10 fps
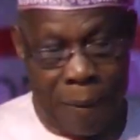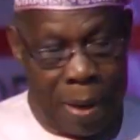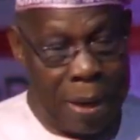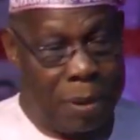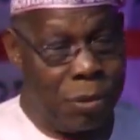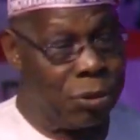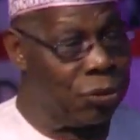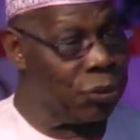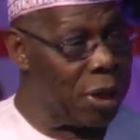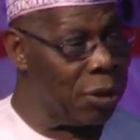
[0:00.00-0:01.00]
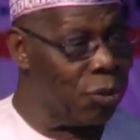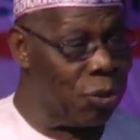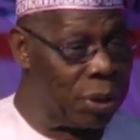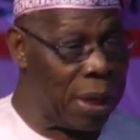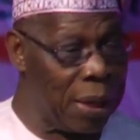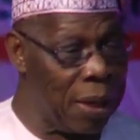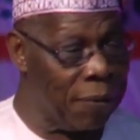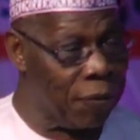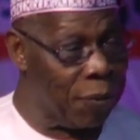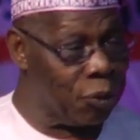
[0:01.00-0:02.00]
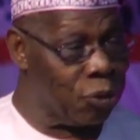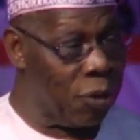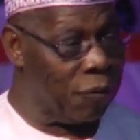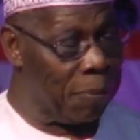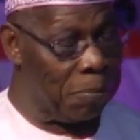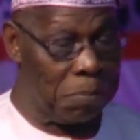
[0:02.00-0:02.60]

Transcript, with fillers: And I want to tell you what I learned from two of them